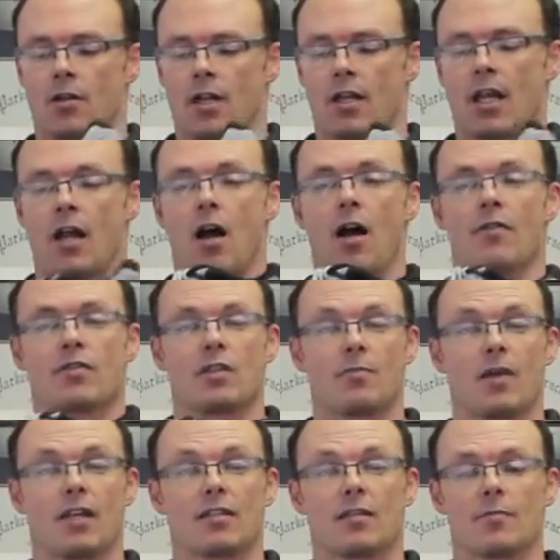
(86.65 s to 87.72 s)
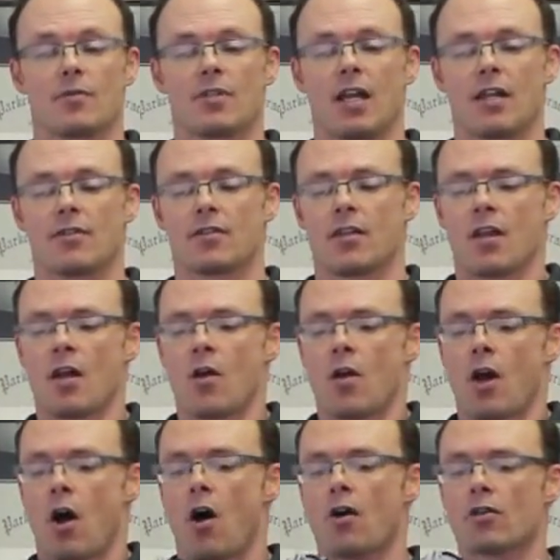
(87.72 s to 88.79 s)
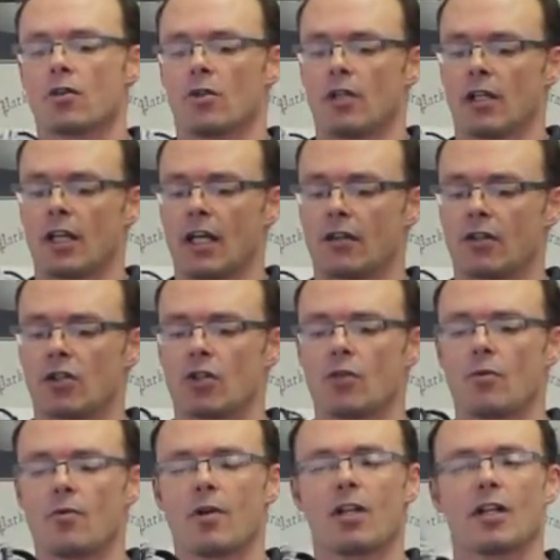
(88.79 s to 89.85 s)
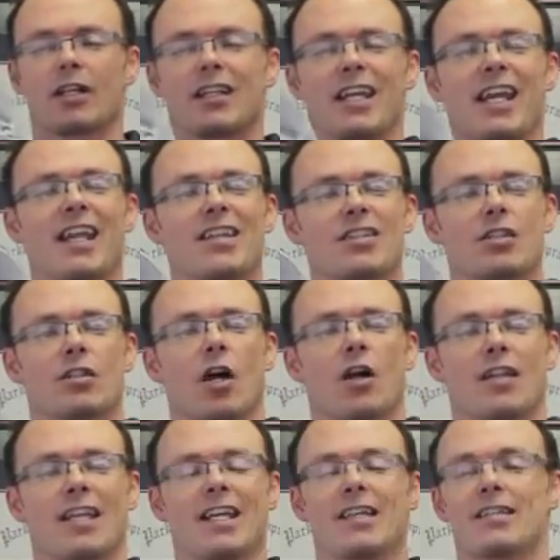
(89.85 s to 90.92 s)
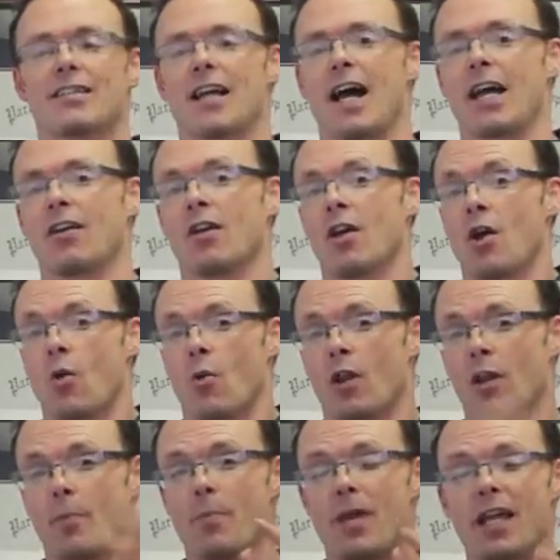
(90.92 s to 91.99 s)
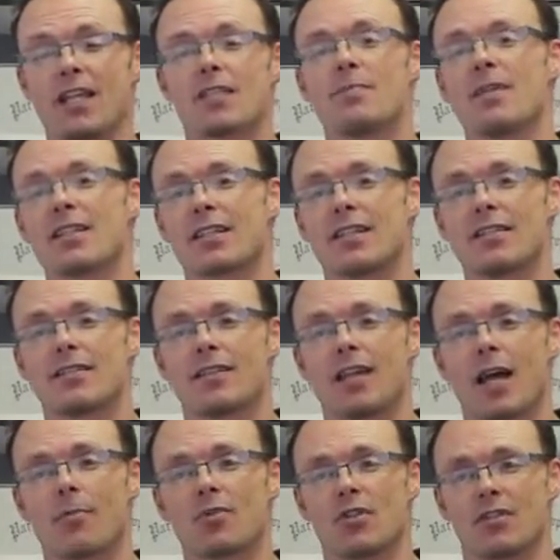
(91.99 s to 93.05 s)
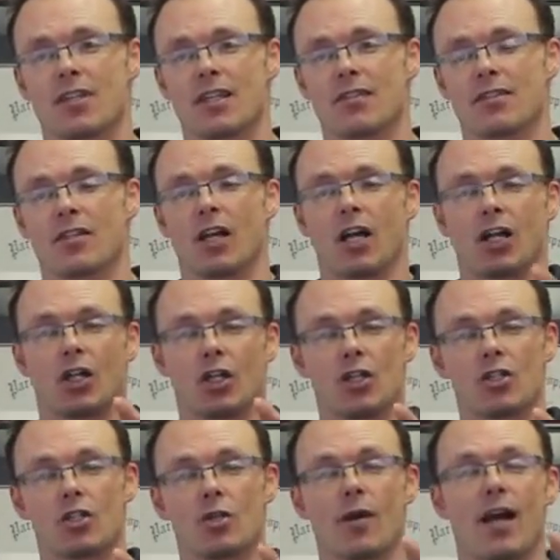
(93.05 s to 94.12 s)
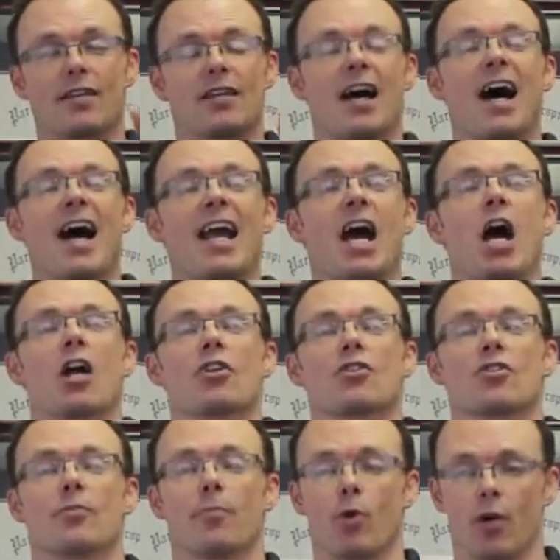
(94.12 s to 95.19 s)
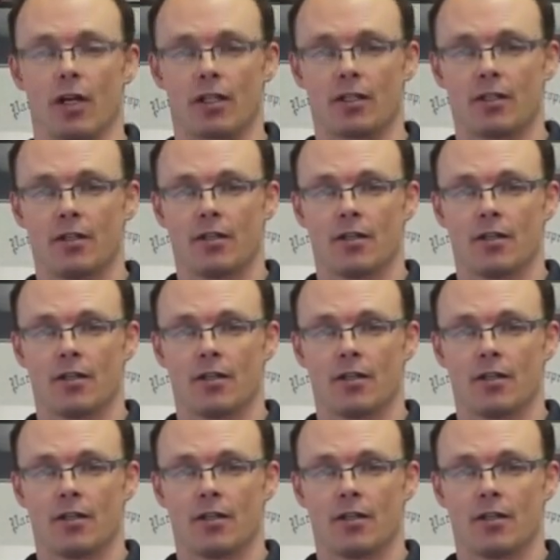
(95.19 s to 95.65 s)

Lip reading: and that obviously makes some sense. Also, looking at the shoe, we want to look at the insert on the inside. One of the biggest misconceptions is a good shoe has high arch support.